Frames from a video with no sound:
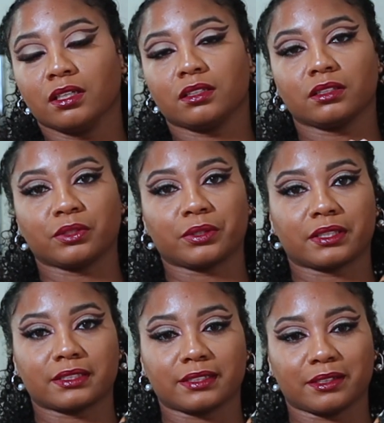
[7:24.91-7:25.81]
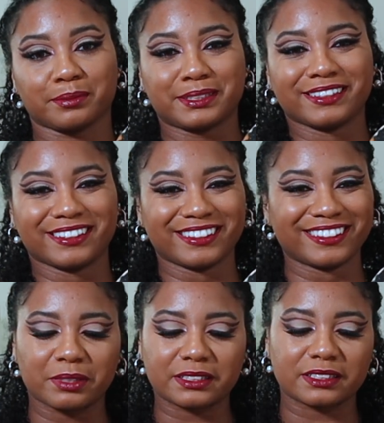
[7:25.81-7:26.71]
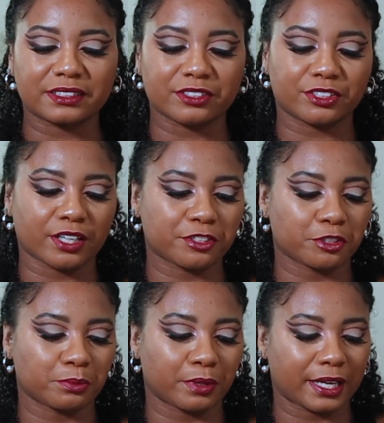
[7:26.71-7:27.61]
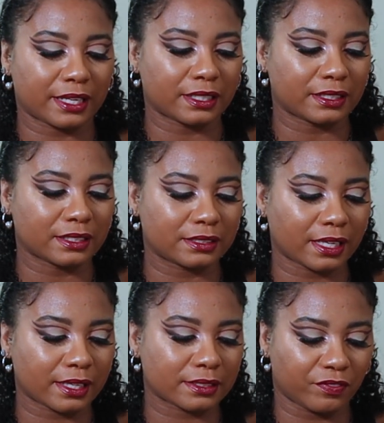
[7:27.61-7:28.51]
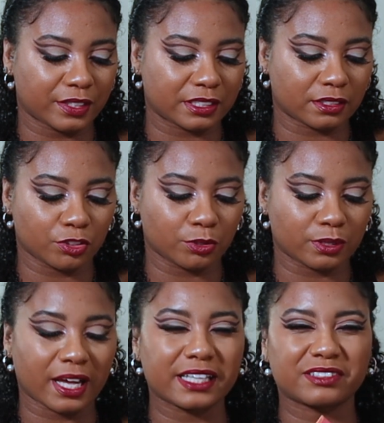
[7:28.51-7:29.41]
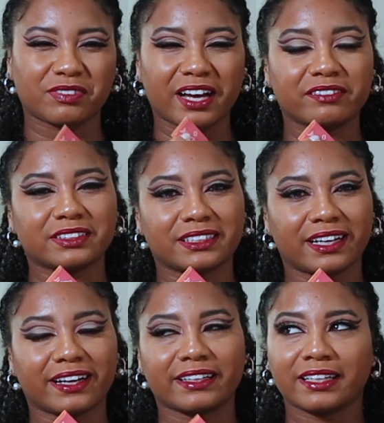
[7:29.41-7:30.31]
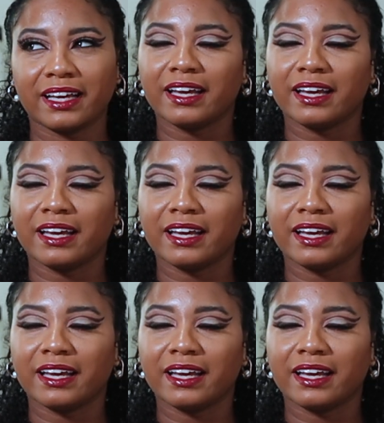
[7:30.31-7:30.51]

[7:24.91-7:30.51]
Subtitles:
Good Lord, this helps. This is their Juncture brand, and this says fits shoe size 5 to 9.